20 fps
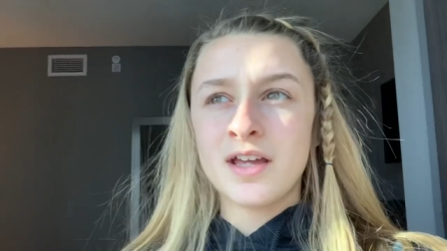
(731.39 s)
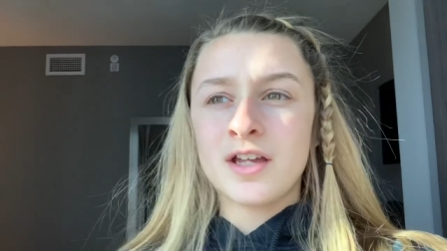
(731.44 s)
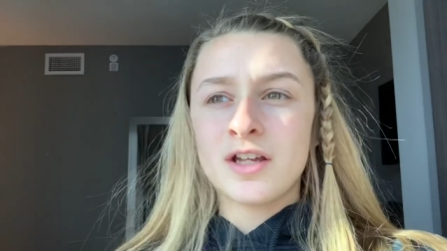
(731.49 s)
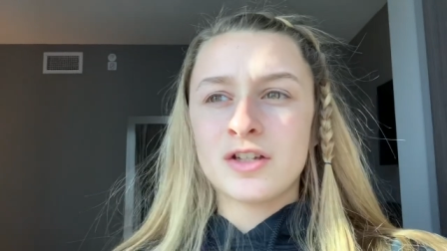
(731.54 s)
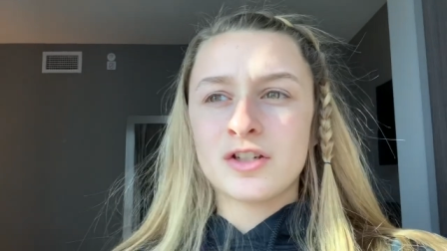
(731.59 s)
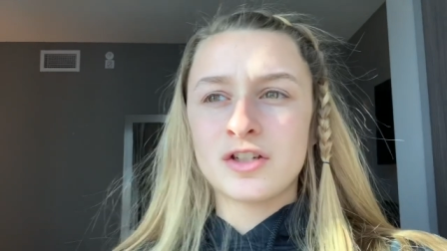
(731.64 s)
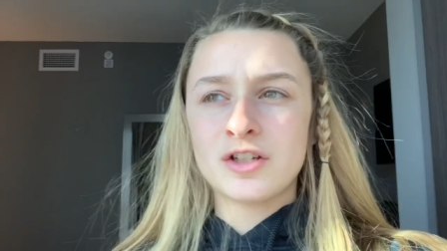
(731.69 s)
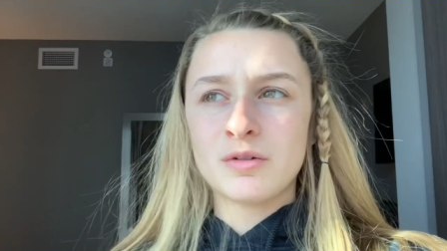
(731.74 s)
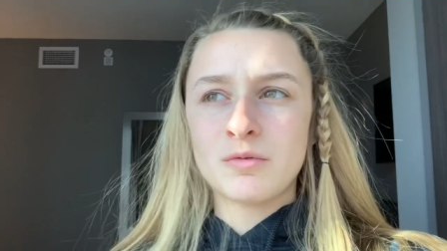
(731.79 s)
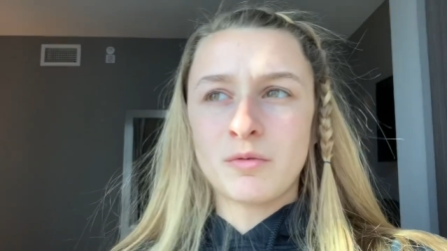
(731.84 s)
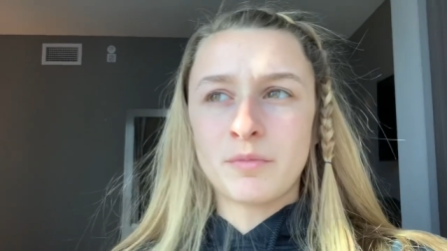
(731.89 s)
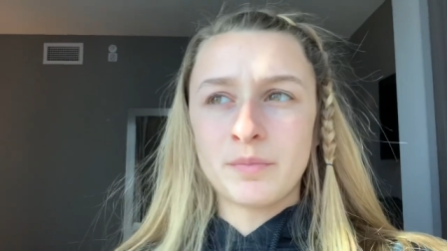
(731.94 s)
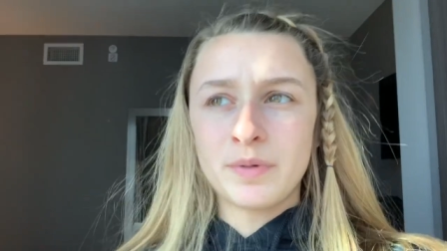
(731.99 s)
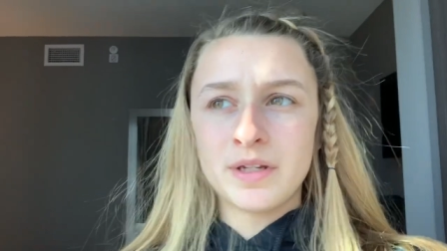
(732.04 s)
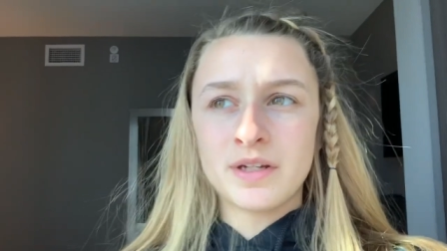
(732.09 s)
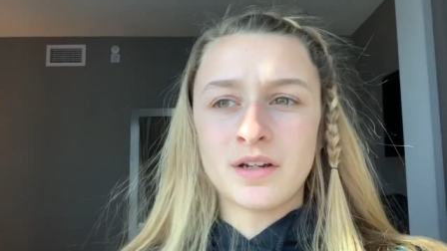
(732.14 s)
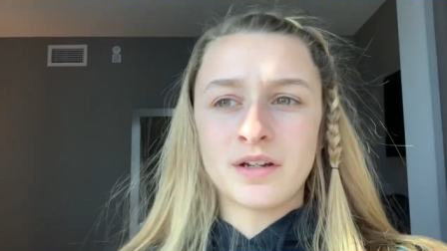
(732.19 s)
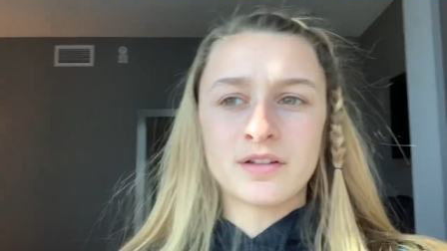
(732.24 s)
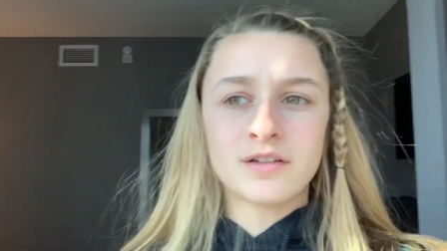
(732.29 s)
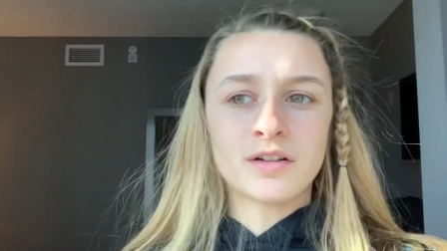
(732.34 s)
she won't be
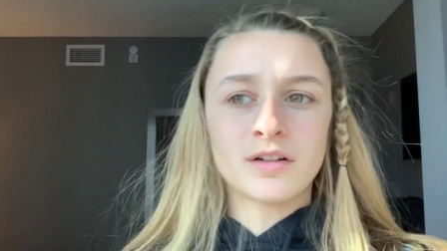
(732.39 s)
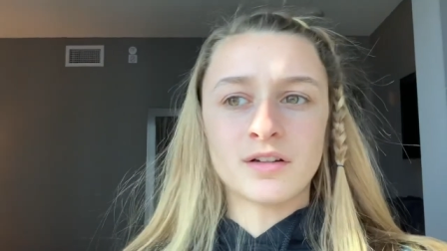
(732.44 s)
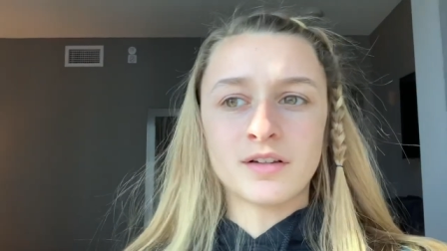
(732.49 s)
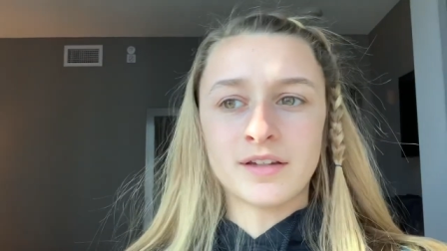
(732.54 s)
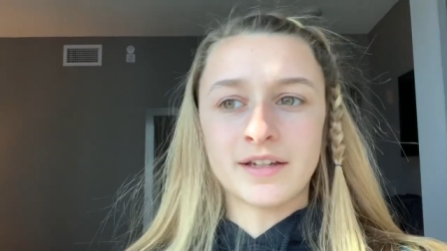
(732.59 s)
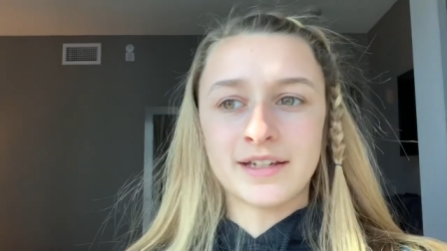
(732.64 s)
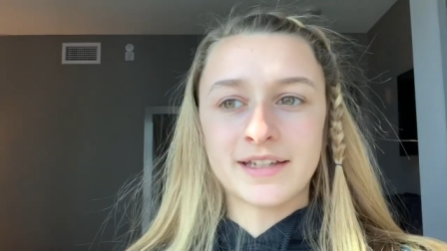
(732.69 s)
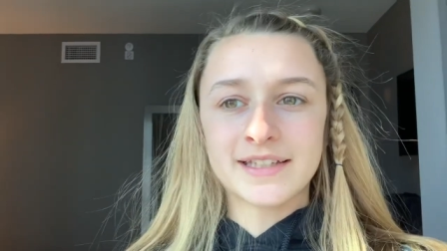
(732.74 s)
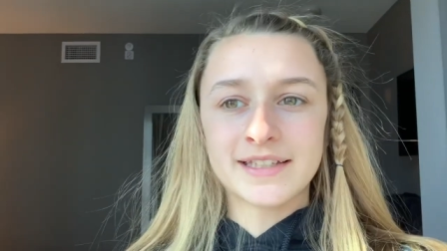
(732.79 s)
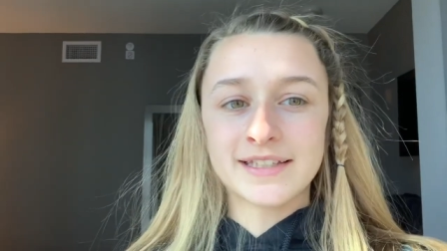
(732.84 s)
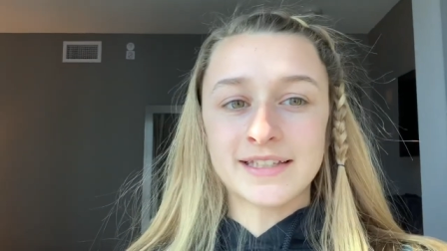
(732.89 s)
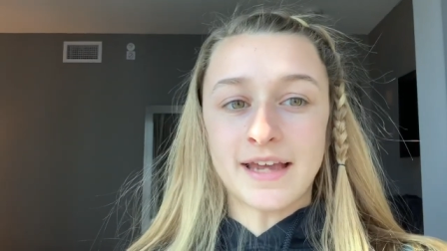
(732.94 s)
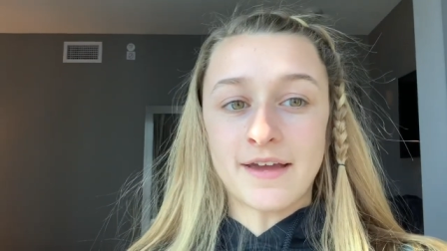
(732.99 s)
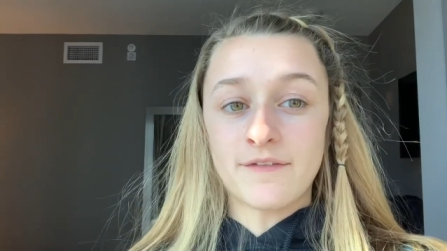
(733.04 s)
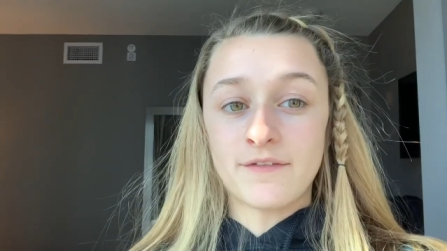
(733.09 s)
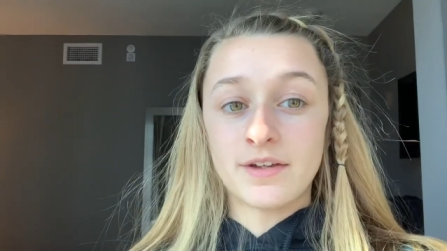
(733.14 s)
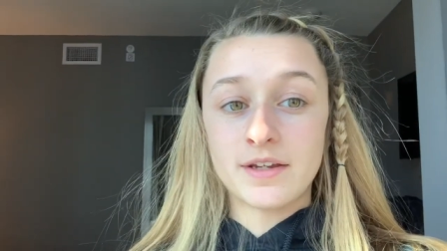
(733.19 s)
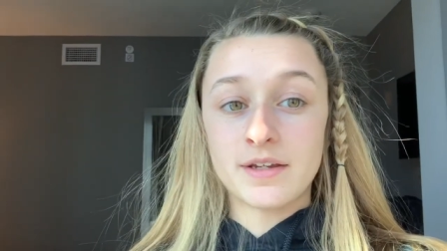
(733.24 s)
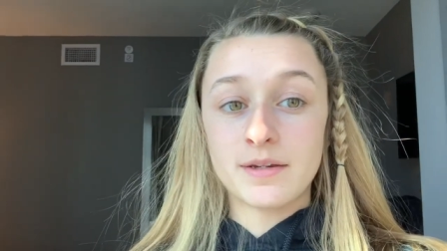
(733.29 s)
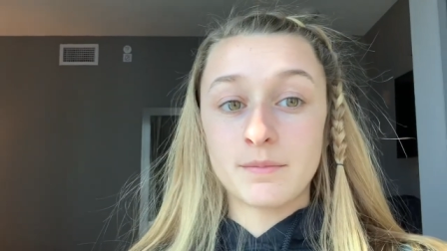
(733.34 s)
done till like
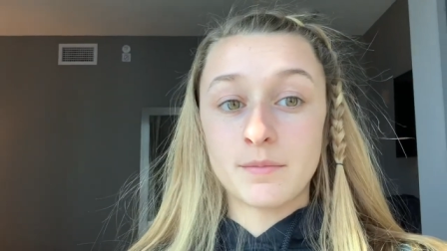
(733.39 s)
seven,